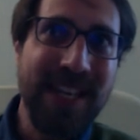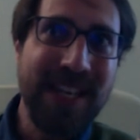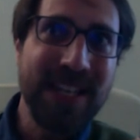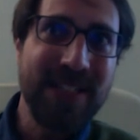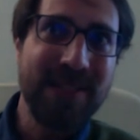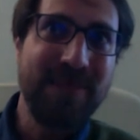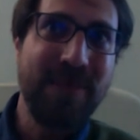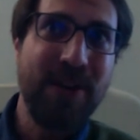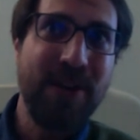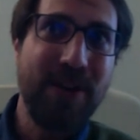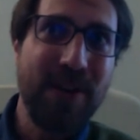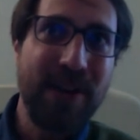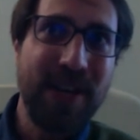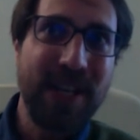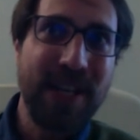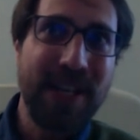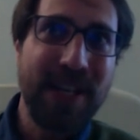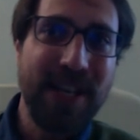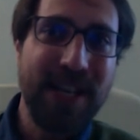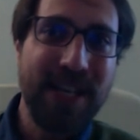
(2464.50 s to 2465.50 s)
is
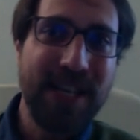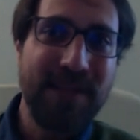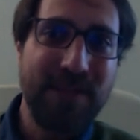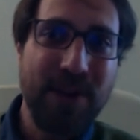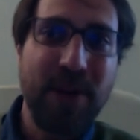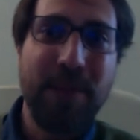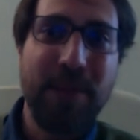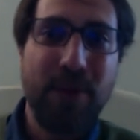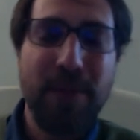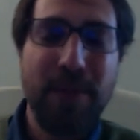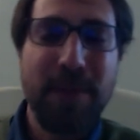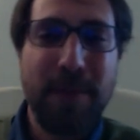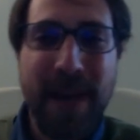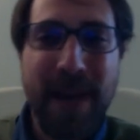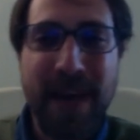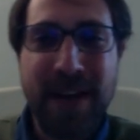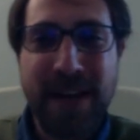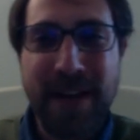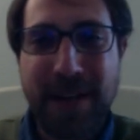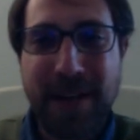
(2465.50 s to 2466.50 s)
very is very
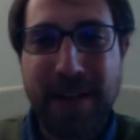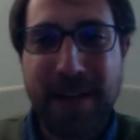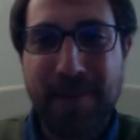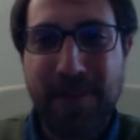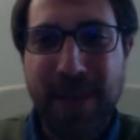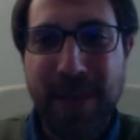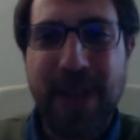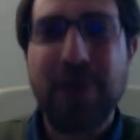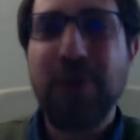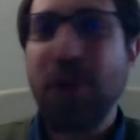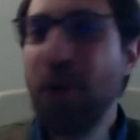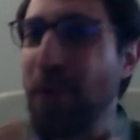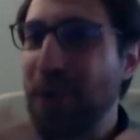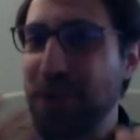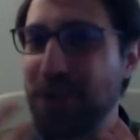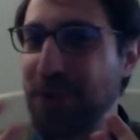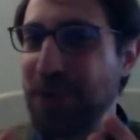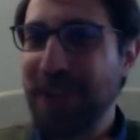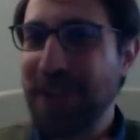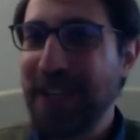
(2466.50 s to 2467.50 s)
problematic. I don't know
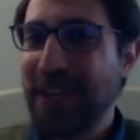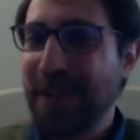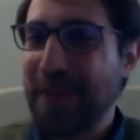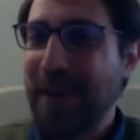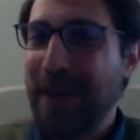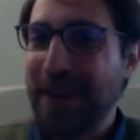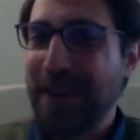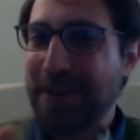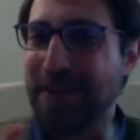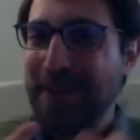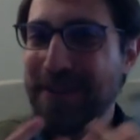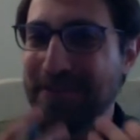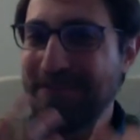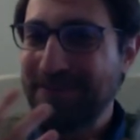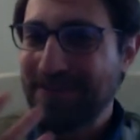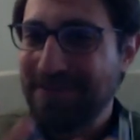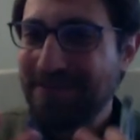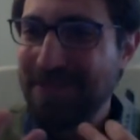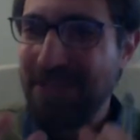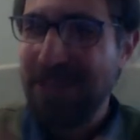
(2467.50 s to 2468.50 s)
what you think about it, but
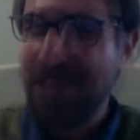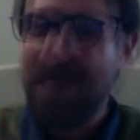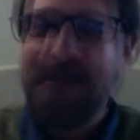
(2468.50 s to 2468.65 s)
you know